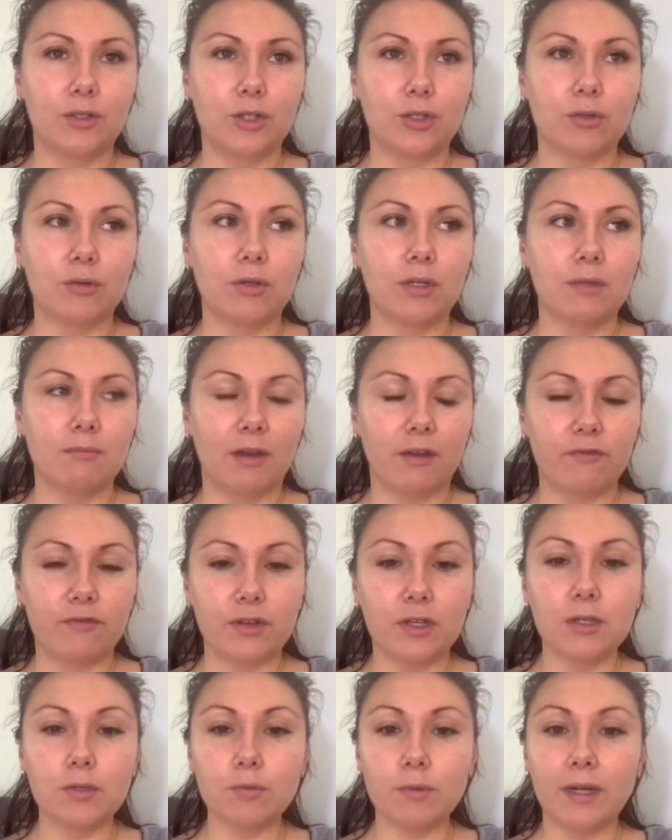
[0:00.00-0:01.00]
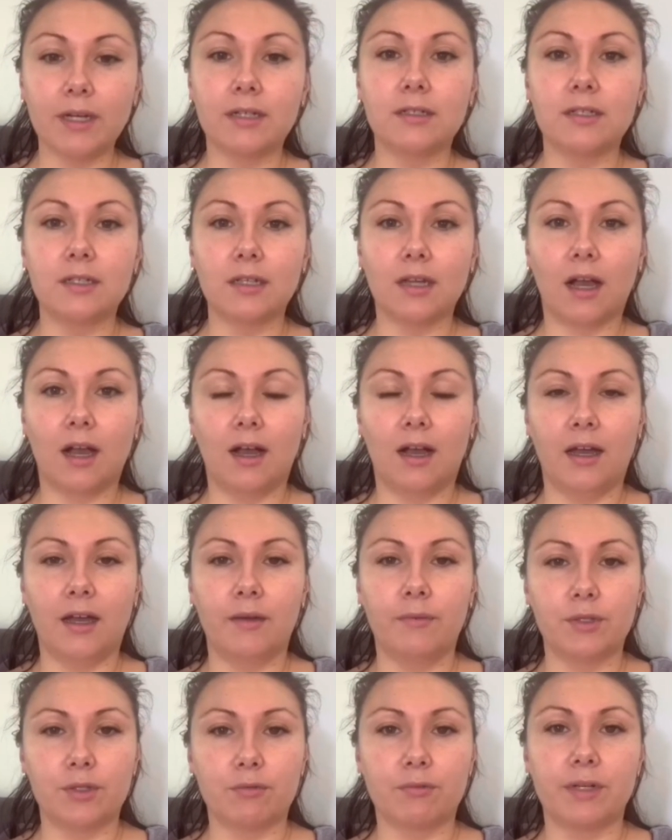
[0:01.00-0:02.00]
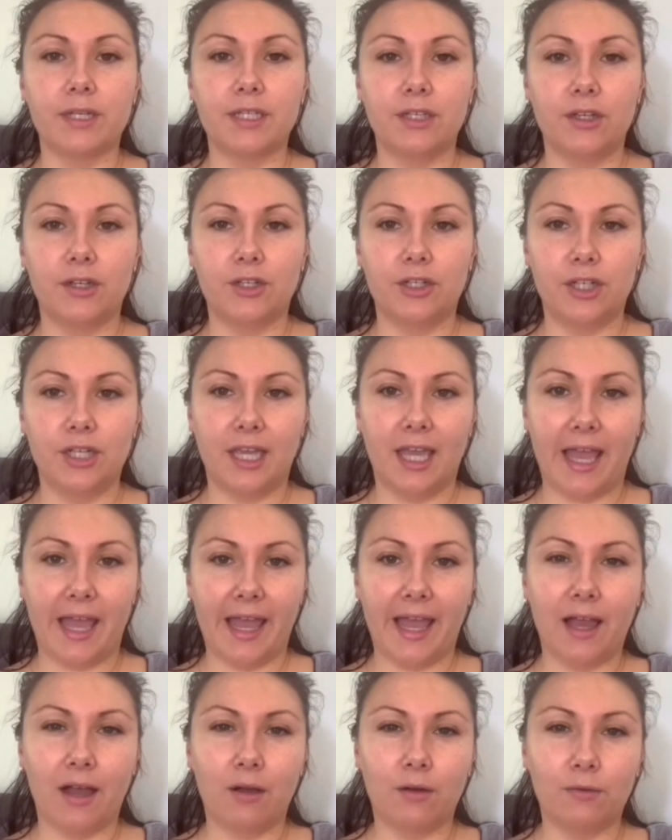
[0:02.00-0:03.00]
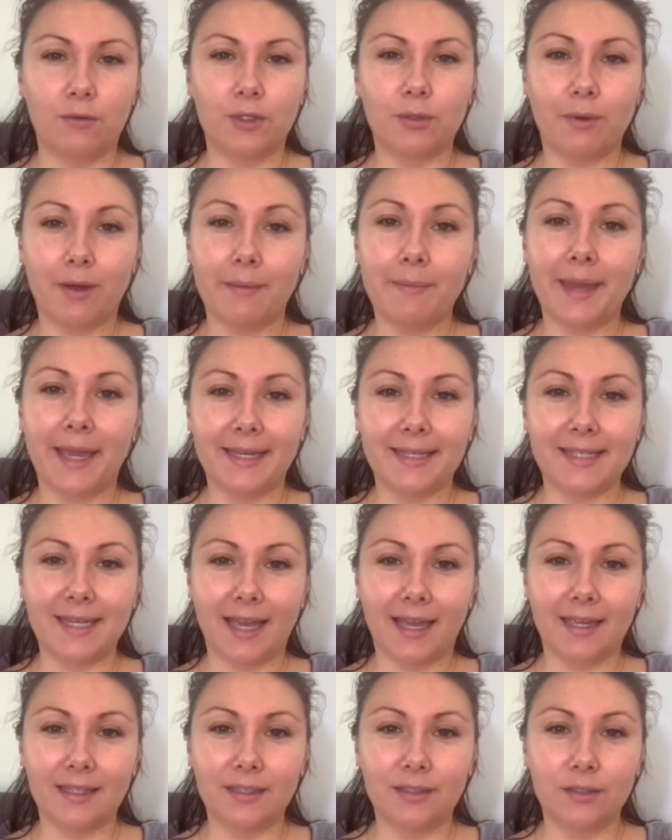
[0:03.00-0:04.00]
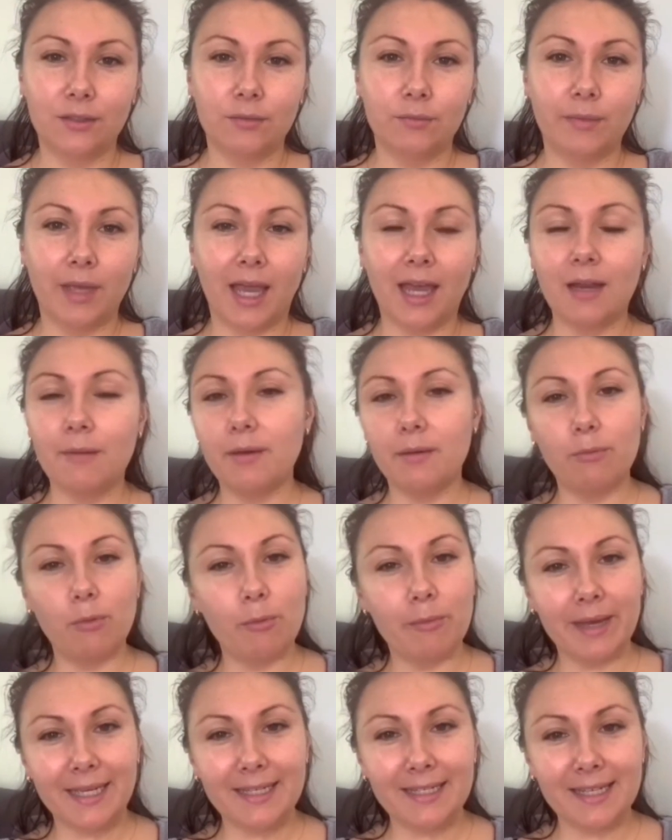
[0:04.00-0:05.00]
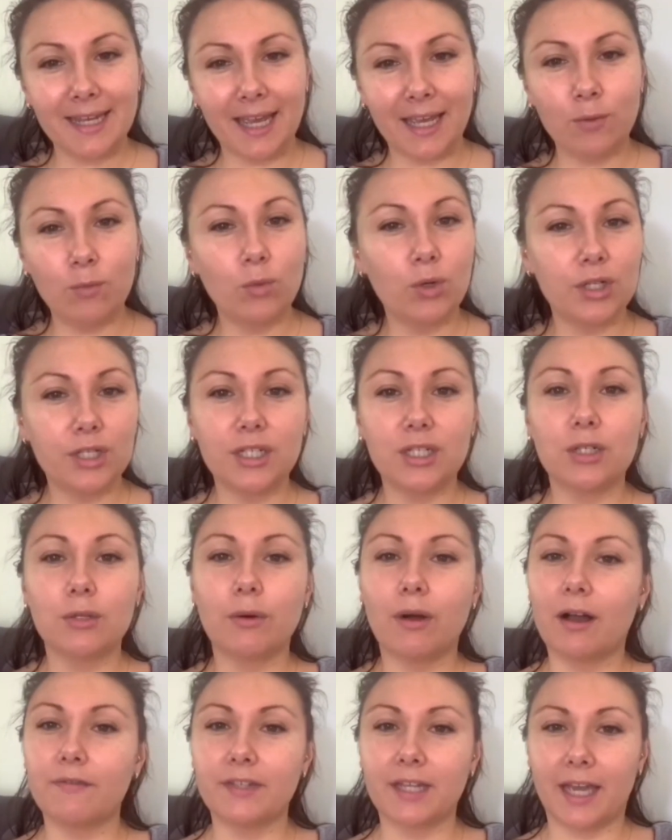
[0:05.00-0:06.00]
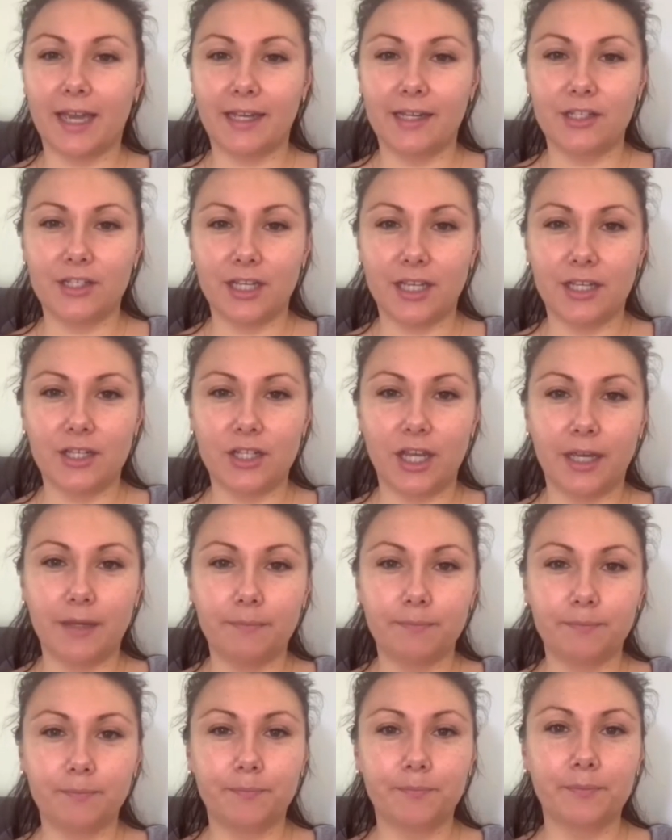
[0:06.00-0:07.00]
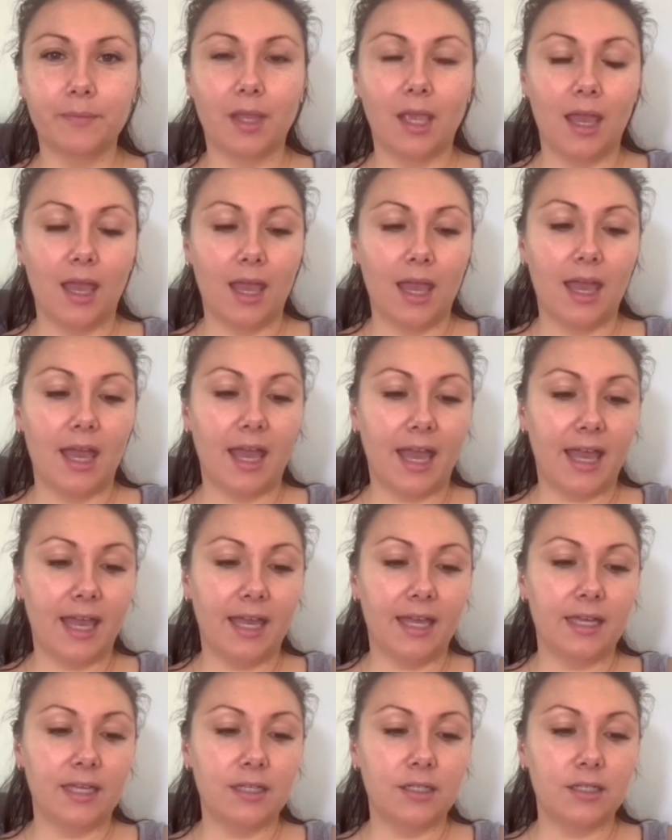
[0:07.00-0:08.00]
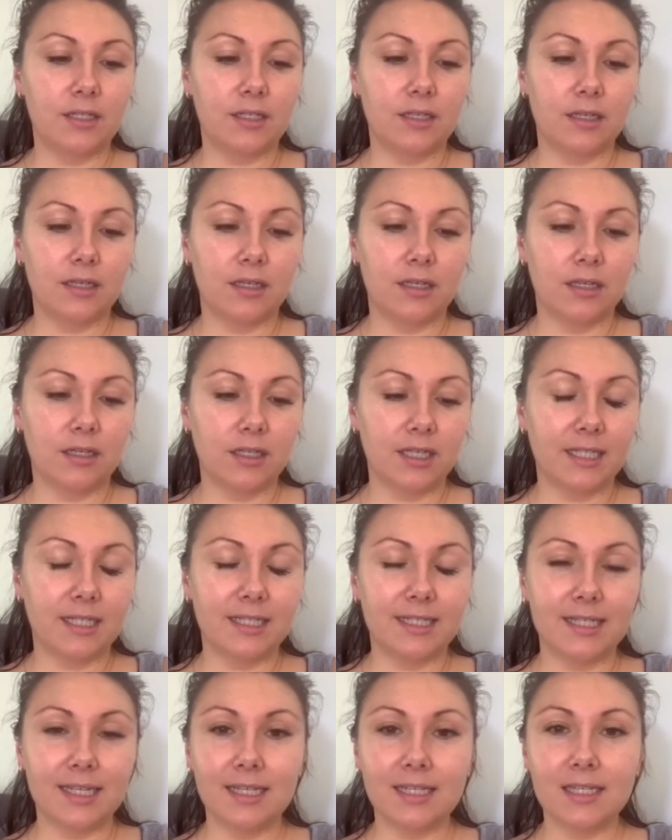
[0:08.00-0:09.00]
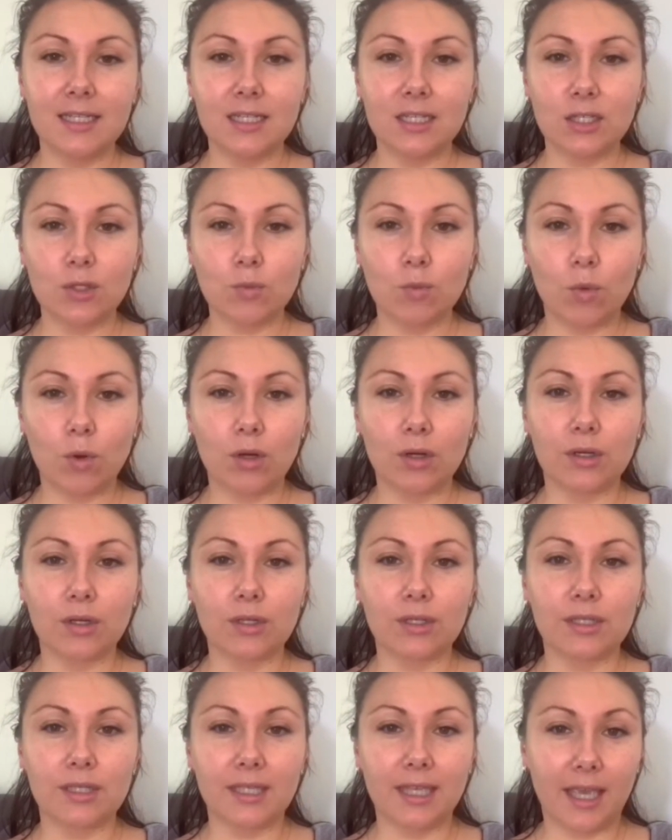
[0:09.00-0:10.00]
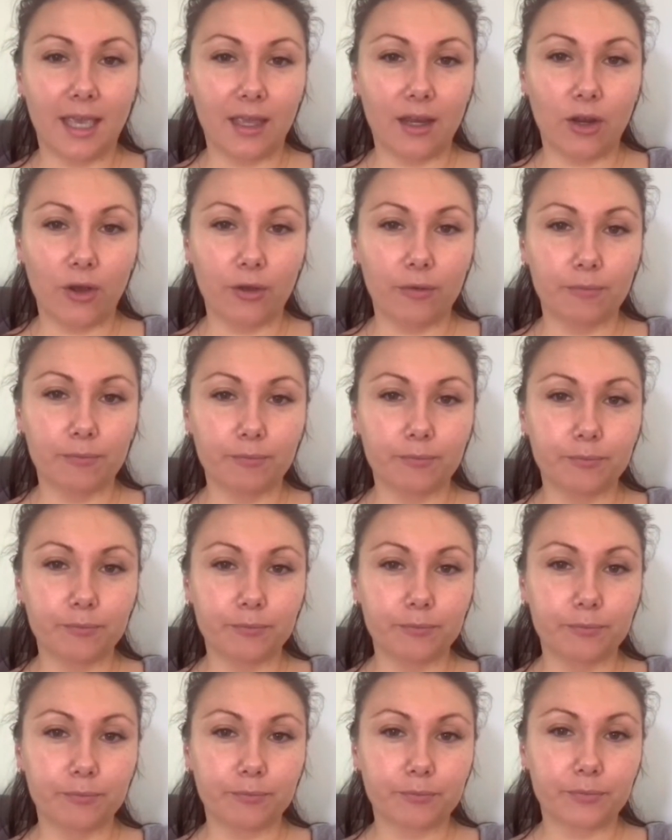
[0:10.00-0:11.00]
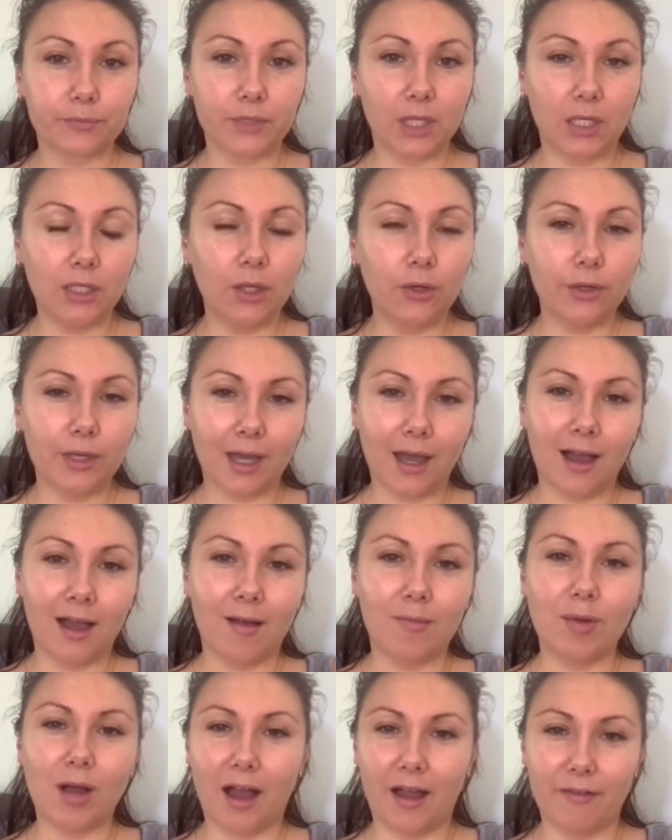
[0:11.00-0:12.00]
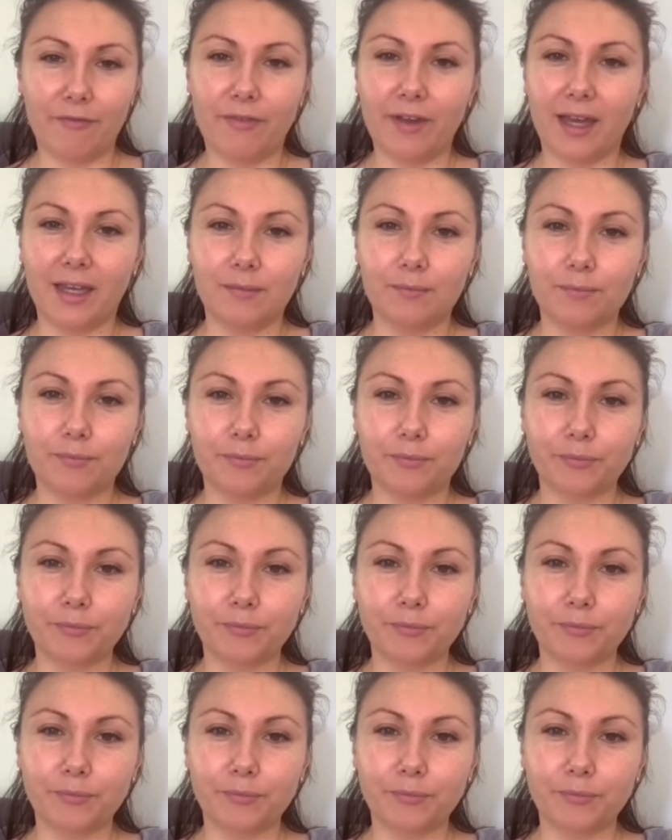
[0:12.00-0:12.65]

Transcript: during my first round, I was researching how do people maintain, what do you do after HCG? And the consensus was keto, low carb, high fat.